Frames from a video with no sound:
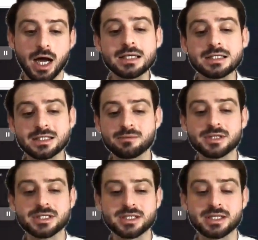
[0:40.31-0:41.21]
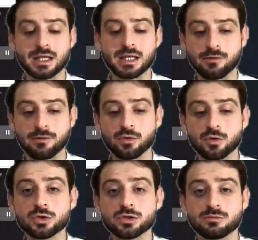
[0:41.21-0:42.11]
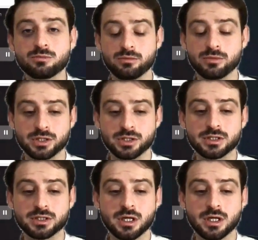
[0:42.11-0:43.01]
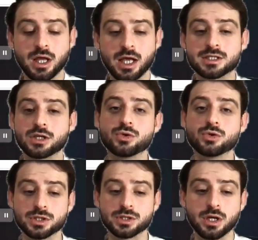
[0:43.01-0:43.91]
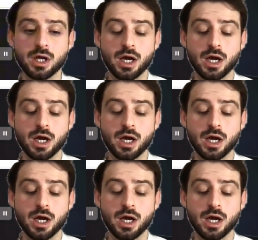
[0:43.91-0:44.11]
I simply see that like for user permissions, as a user,